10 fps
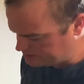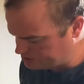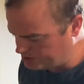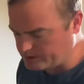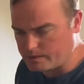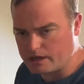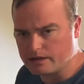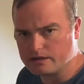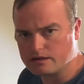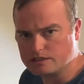to check
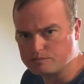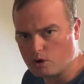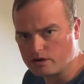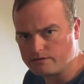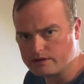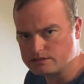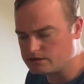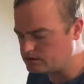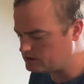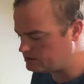my spark
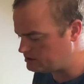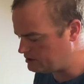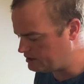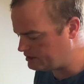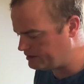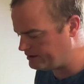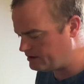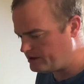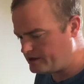arrestor in there,